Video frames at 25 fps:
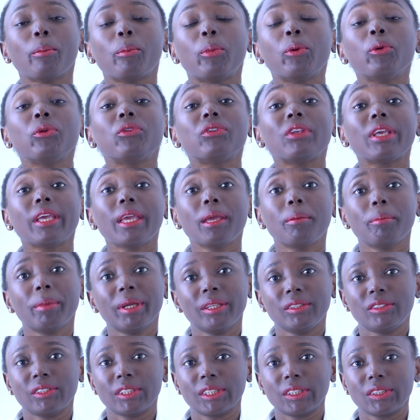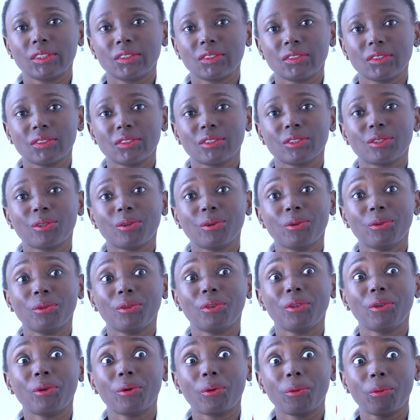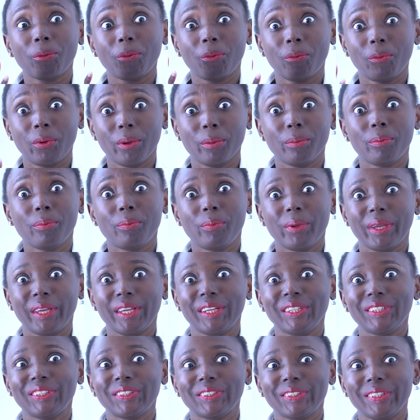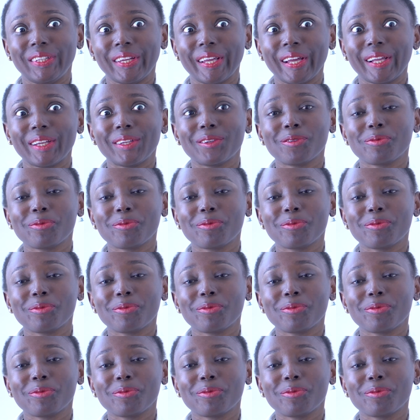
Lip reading: Put images on your web page that